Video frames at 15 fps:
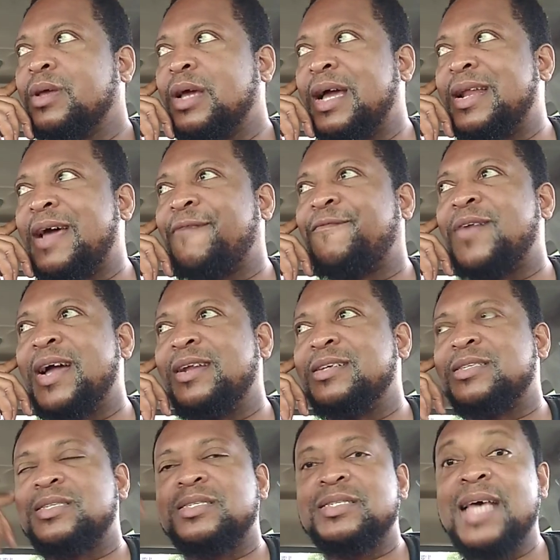And I find
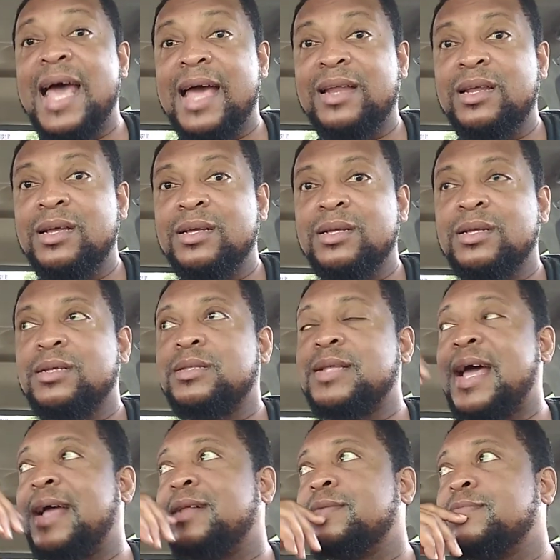it sad
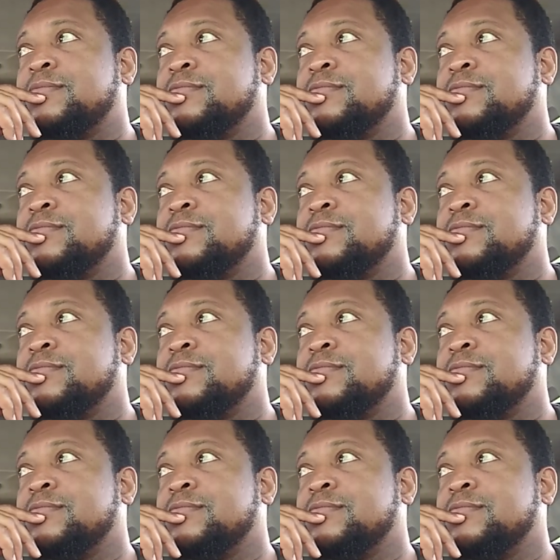that